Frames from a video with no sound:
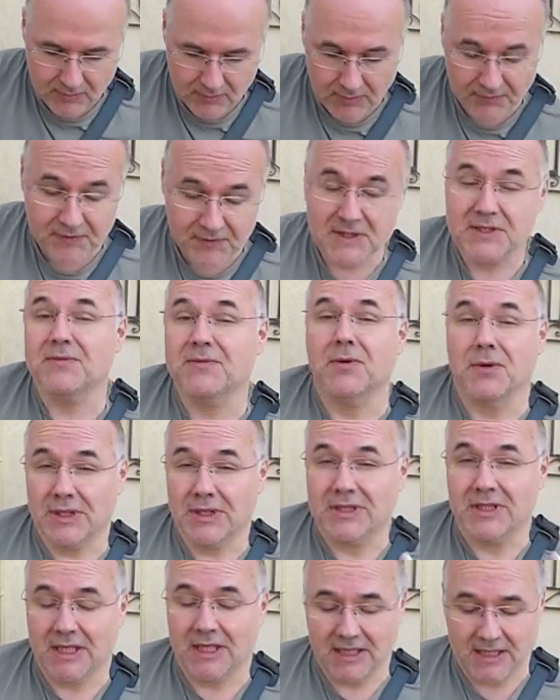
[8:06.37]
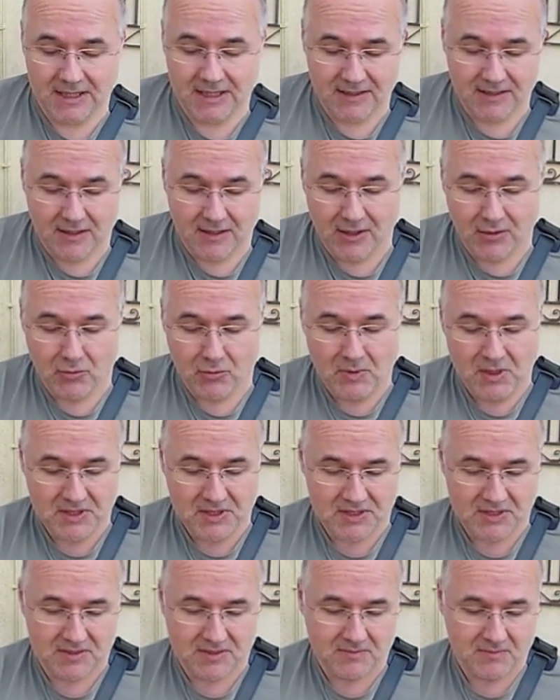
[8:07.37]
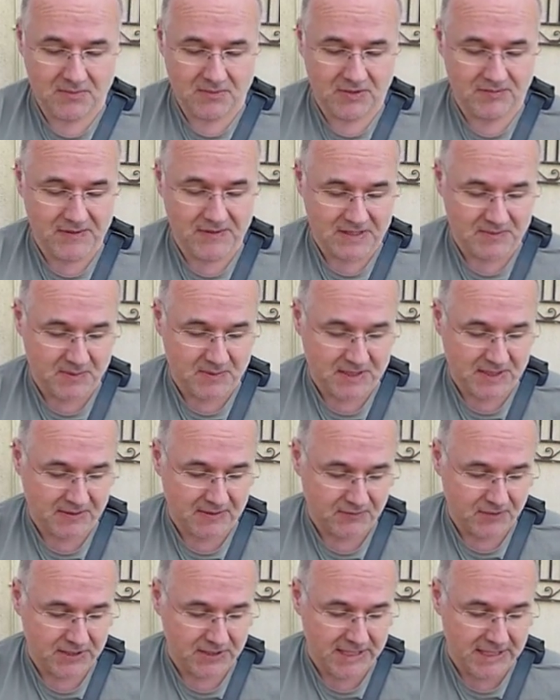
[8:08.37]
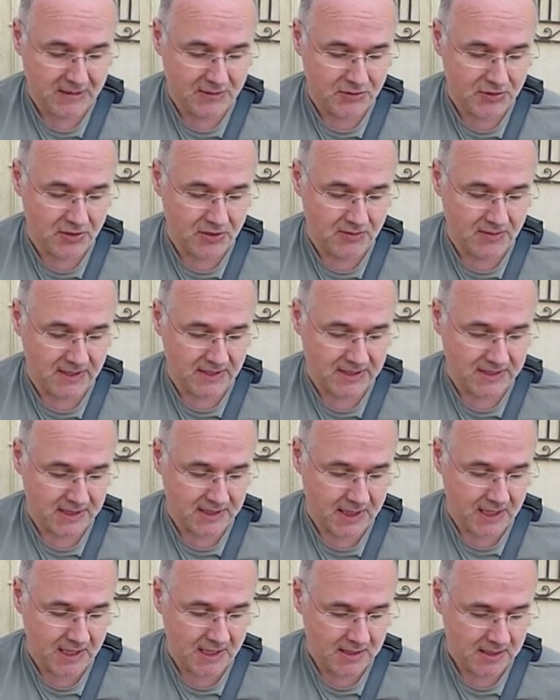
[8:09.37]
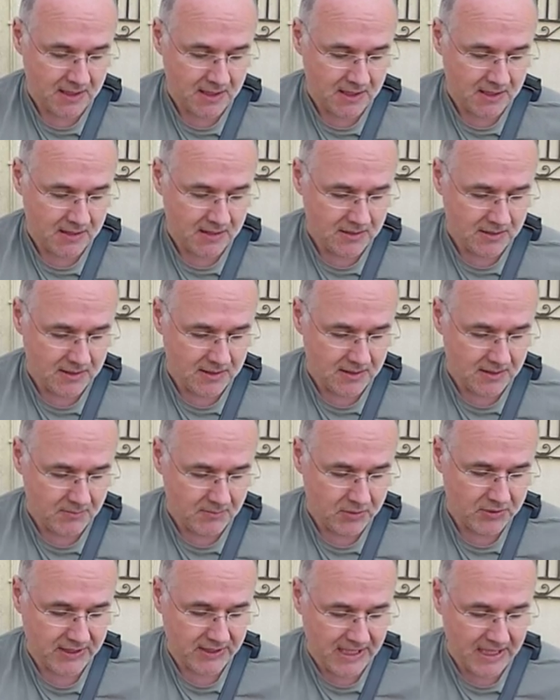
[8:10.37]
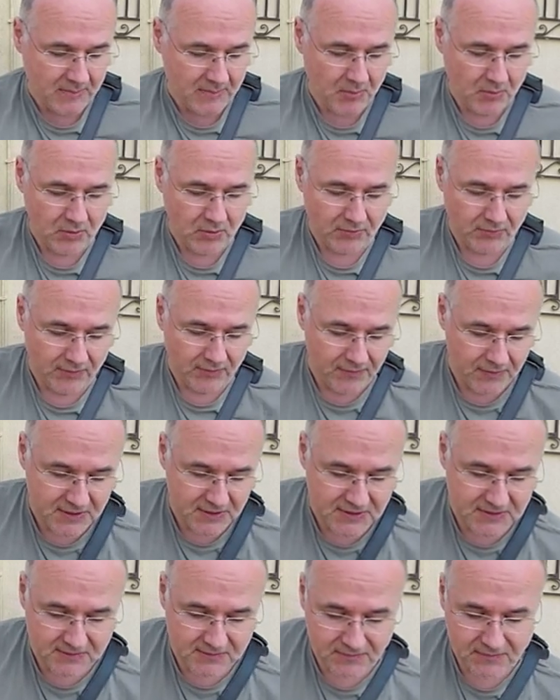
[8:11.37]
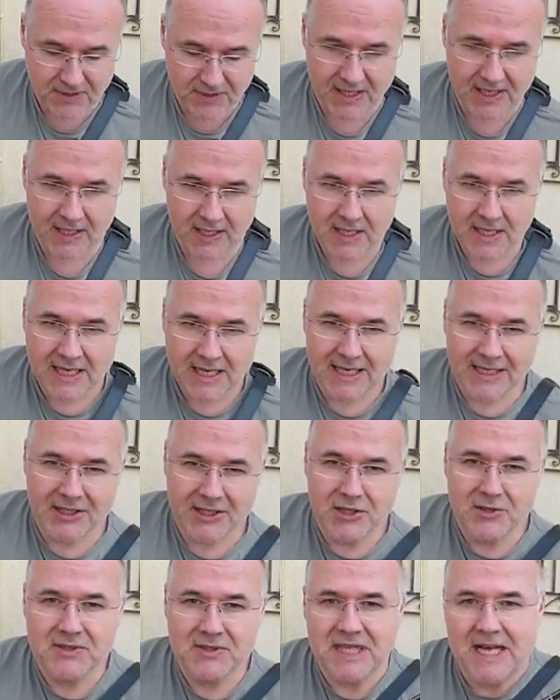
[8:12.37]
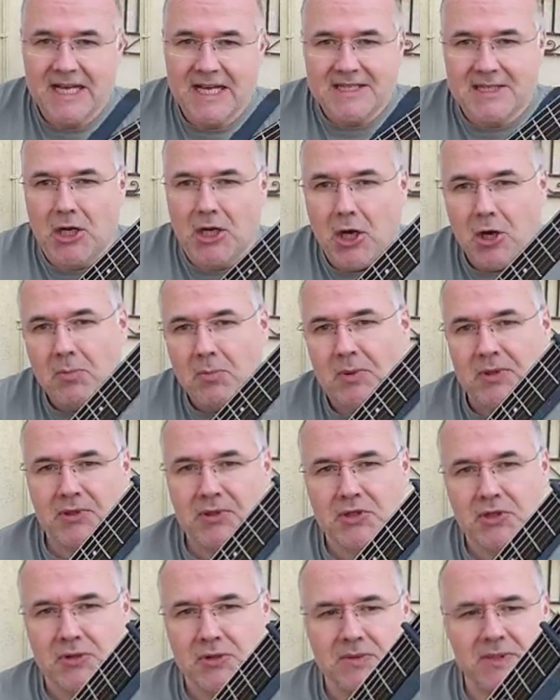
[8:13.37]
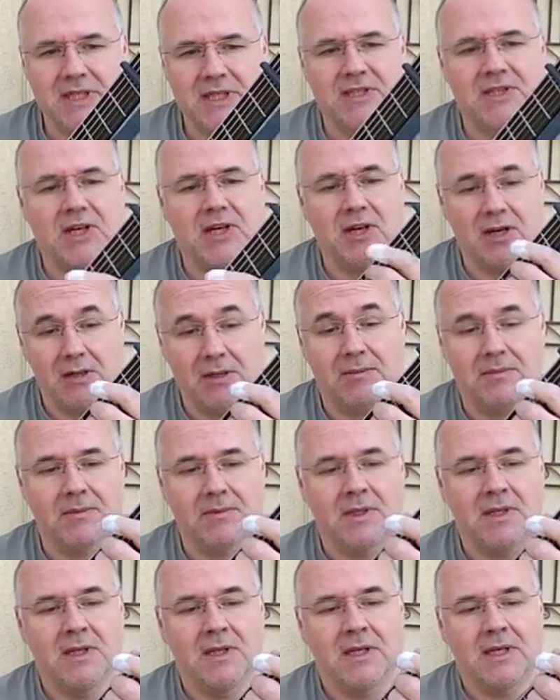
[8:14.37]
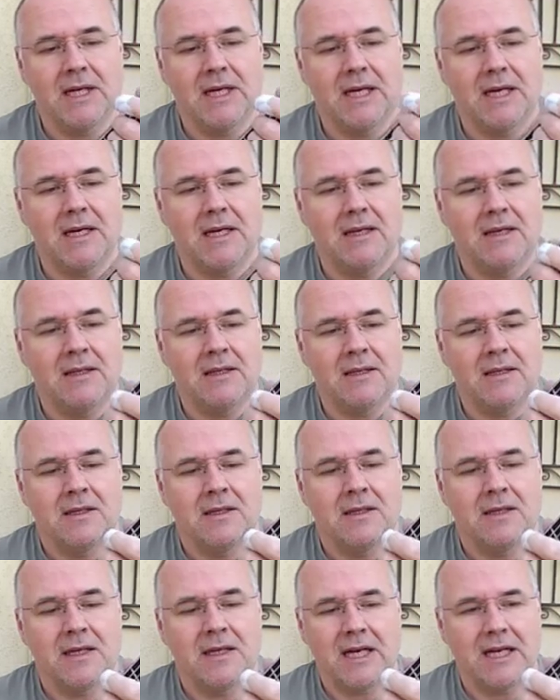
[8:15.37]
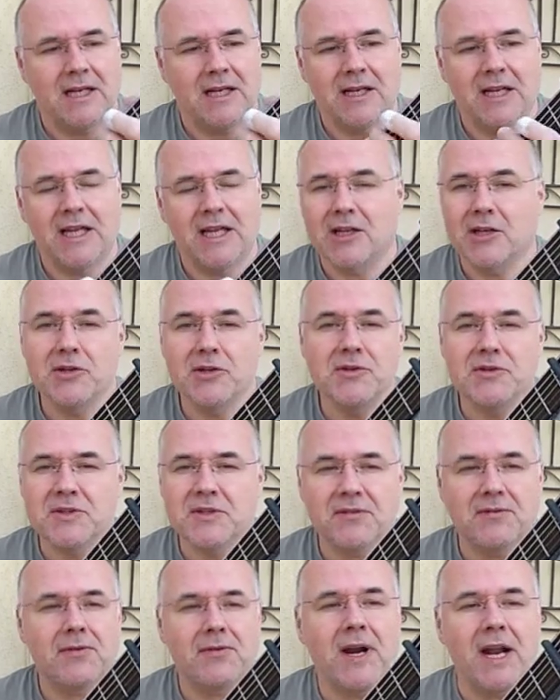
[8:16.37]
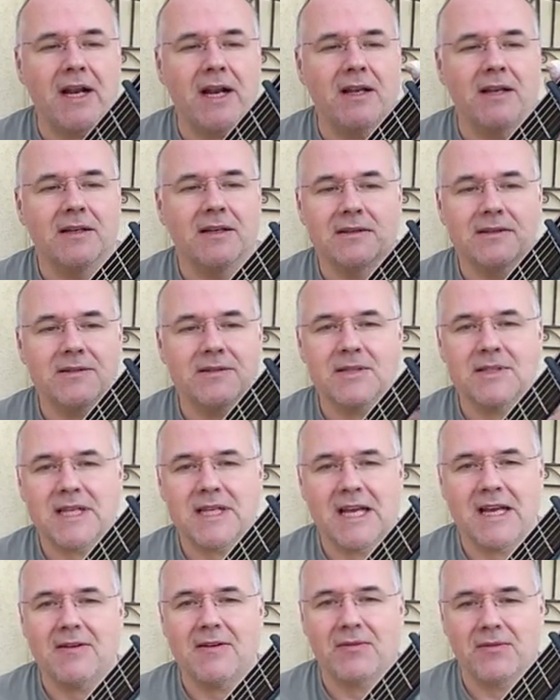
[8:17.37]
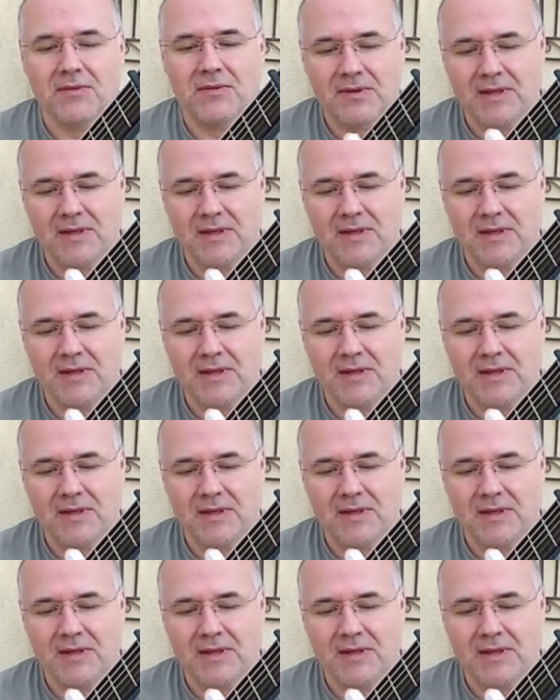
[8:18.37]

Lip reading: Well, first of all, actually, I almost convinced myself to down-tune the guitar, put the capo on the 1st fret, and use that as an open-tuned guitar, and lose the fret, just to have